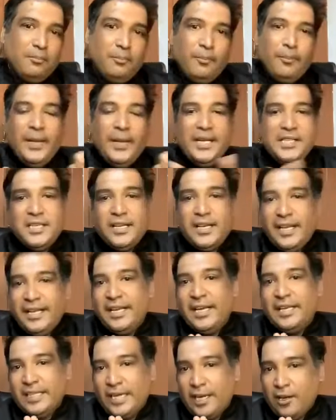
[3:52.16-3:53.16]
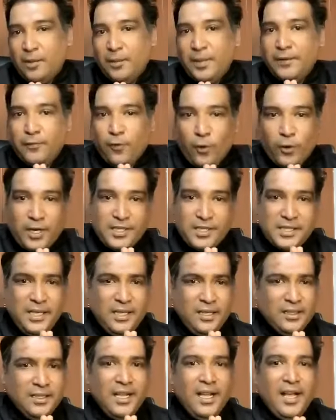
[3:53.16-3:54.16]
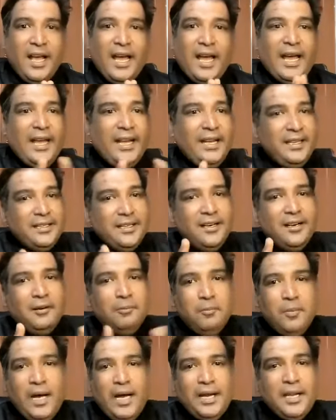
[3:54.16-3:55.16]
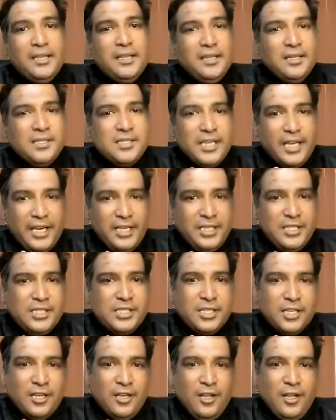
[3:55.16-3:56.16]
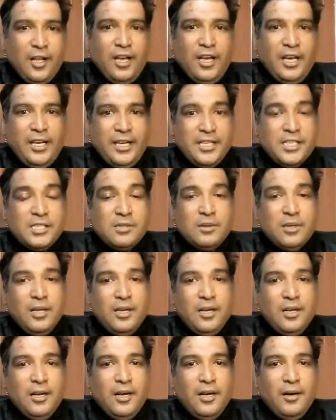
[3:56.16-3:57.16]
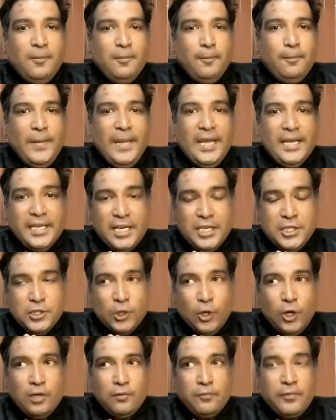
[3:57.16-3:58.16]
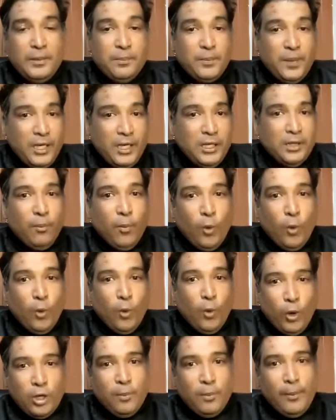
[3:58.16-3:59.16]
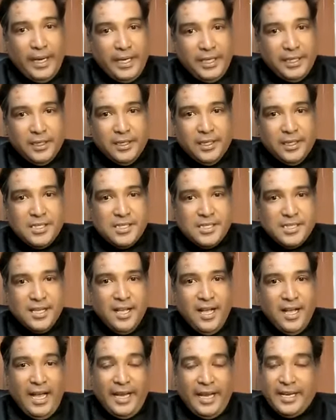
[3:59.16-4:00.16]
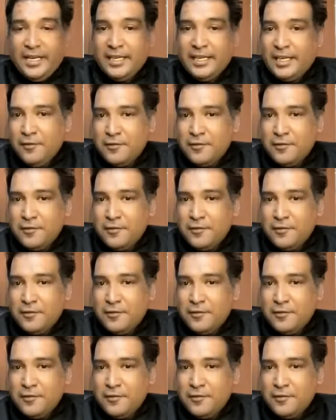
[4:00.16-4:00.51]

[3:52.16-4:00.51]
major area that I'll be focusing. And another change is making sure we build more mentors. I can